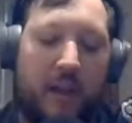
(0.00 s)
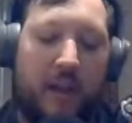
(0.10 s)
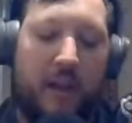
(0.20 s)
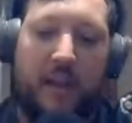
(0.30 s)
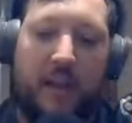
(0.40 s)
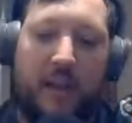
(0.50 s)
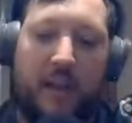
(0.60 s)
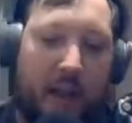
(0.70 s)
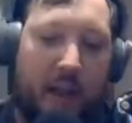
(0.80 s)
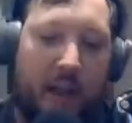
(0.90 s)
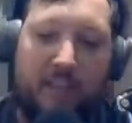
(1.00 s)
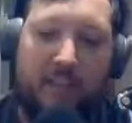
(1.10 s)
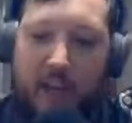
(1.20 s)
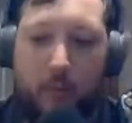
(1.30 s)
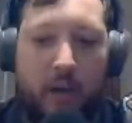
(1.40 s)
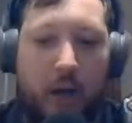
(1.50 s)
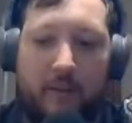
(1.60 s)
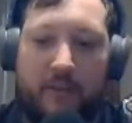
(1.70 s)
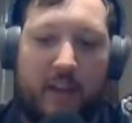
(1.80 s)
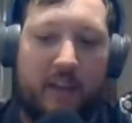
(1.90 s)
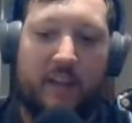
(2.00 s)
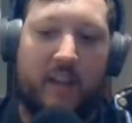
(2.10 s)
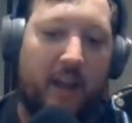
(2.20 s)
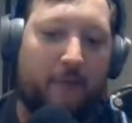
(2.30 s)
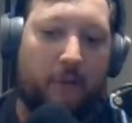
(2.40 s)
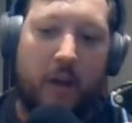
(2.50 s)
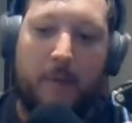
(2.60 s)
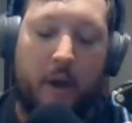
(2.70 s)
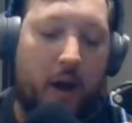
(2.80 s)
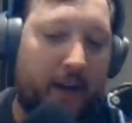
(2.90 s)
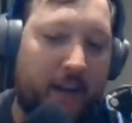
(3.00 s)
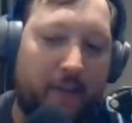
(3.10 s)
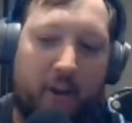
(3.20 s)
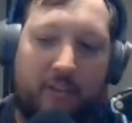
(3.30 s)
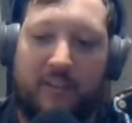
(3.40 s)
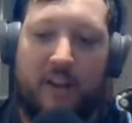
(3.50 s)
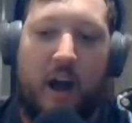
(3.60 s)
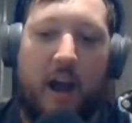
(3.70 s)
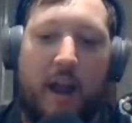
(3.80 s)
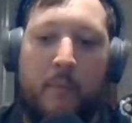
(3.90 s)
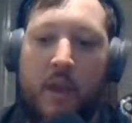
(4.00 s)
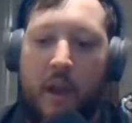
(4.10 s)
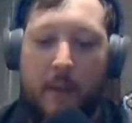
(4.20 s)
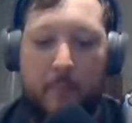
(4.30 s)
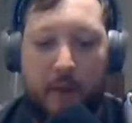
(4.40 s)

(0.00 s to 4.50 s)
And again, we can't say thank you enough to Saint Kincade for coming on and giving us his time